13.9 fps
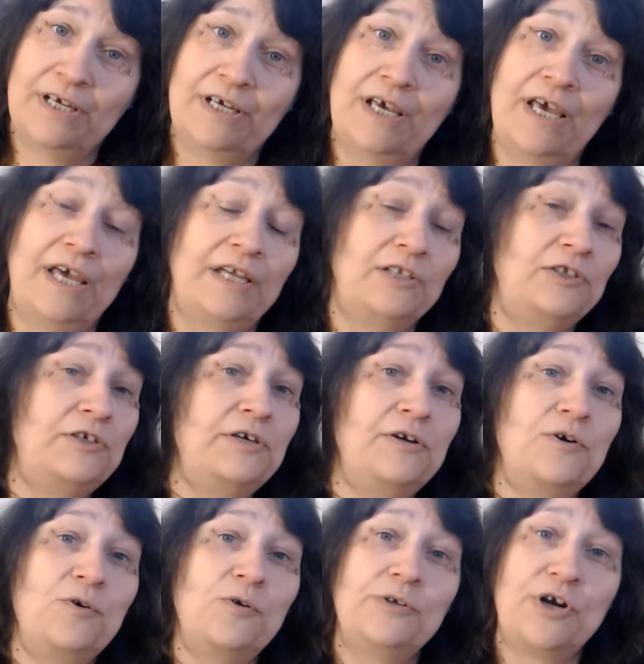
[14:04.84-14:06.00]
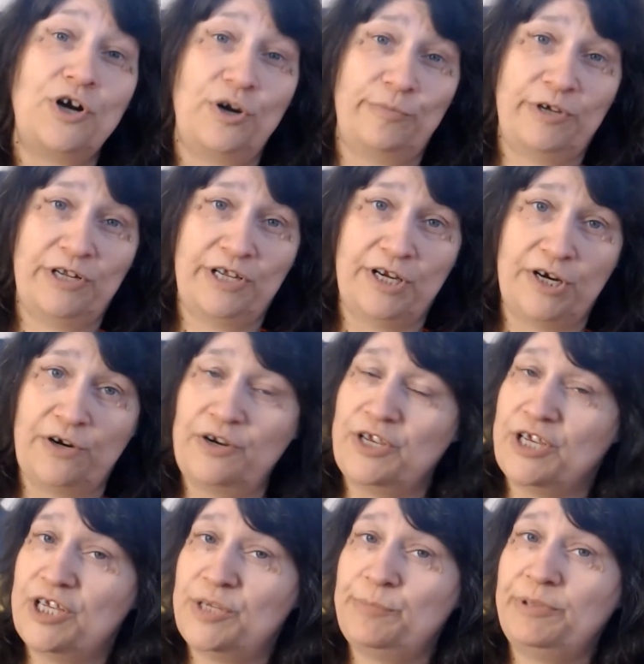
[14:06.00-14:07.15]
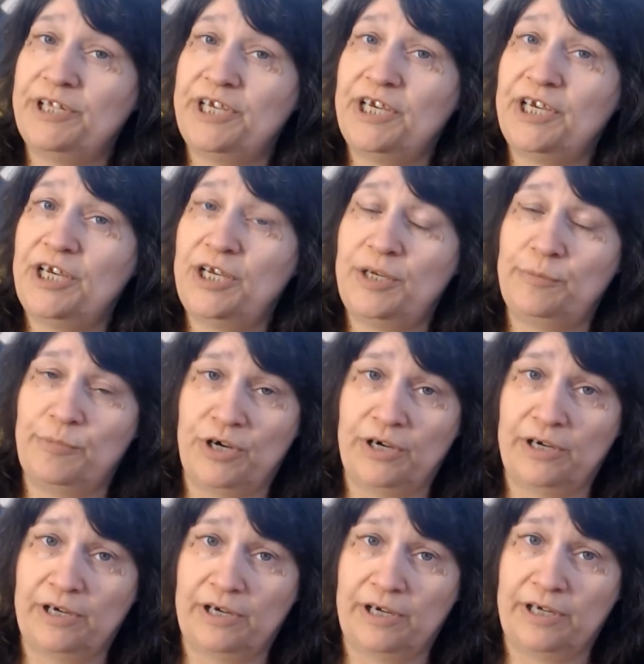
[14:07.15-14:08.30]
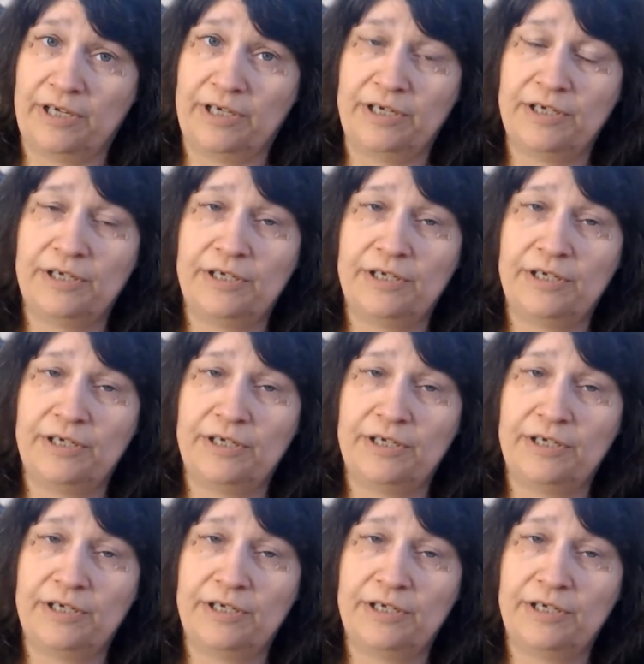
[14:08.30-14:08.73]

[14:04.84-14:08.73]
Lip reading: And good old Herman here is played by